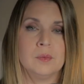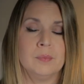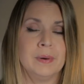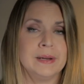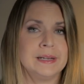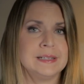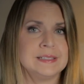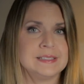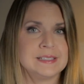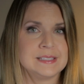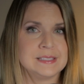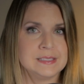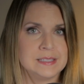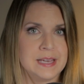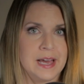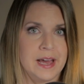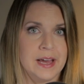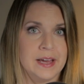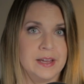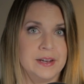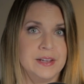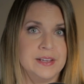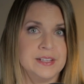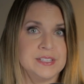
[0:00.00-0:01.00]
But
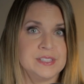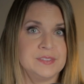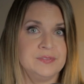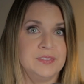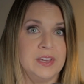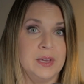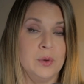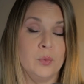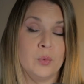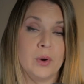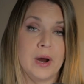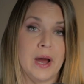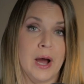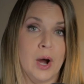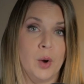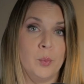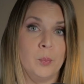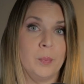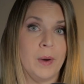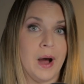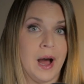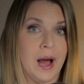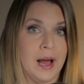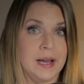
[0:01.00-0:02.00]
instead, his feet were
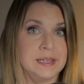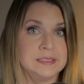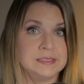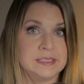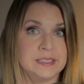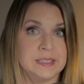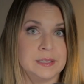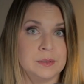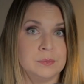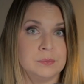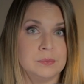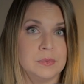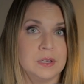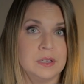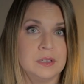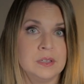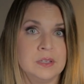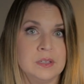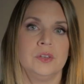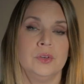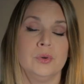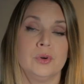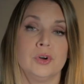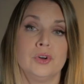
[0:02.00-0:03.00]
out behind him.
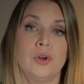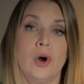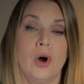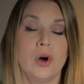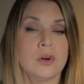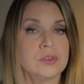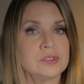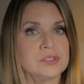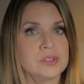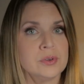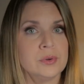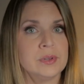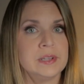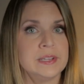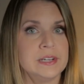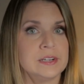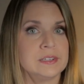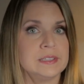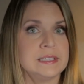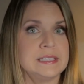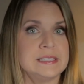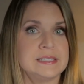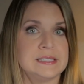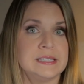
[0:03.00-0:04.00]
You could also
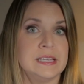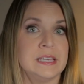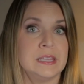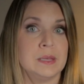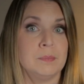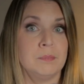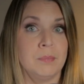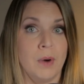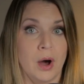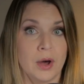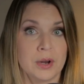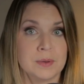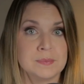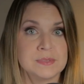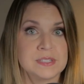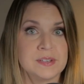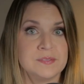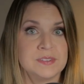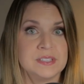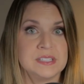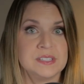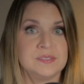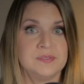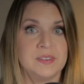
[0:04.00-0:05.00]
clearly see the bottoms
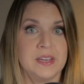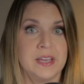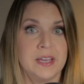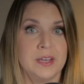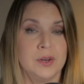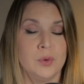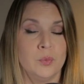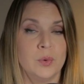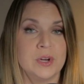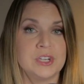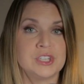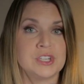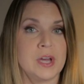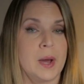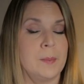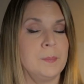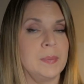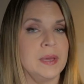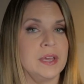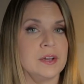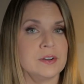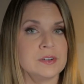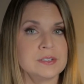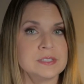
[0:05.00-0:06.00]
of his feet, which
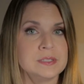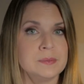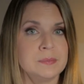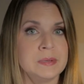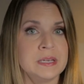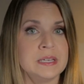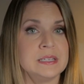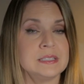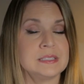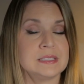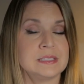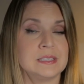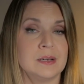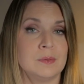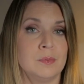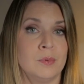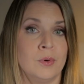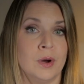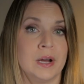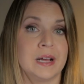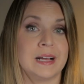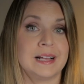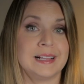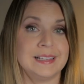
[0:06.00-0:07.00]
appeared to be
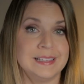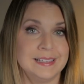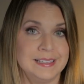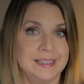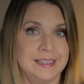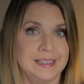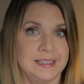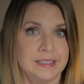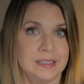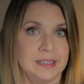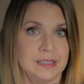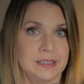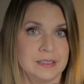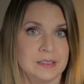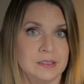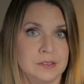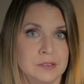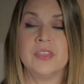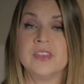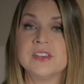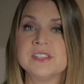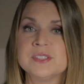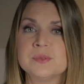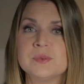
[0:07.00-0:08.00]
somewhat clean.
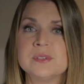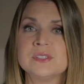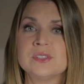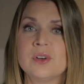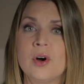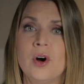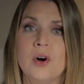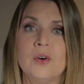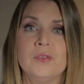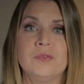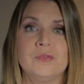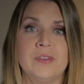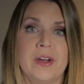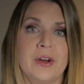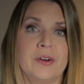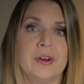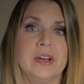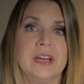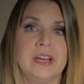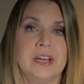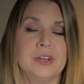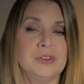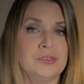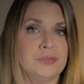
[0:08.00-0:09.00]
This was all
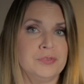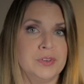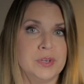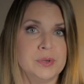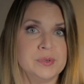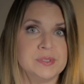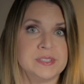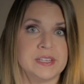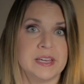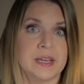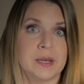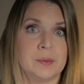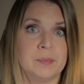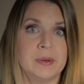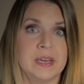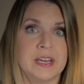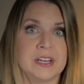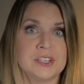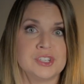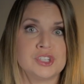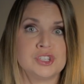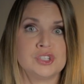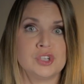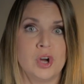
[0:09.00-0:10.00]
very confusing
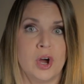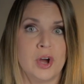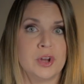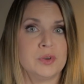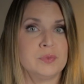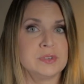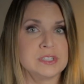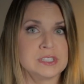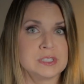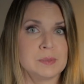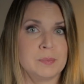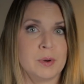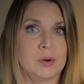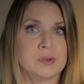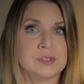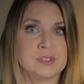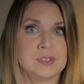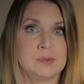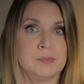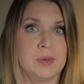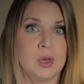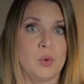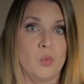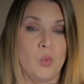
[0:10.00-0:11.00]
because Sean was
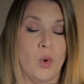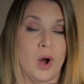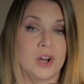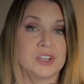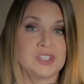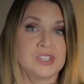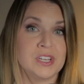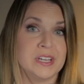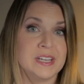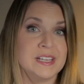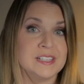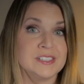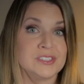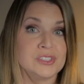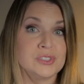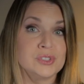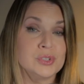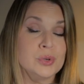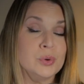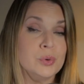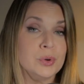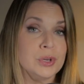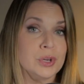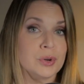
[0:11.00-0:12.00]
supposed to be watching his
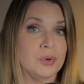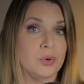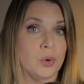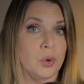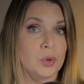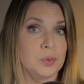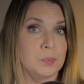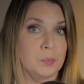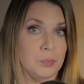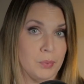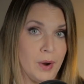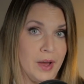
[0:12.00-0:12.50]
2-year-old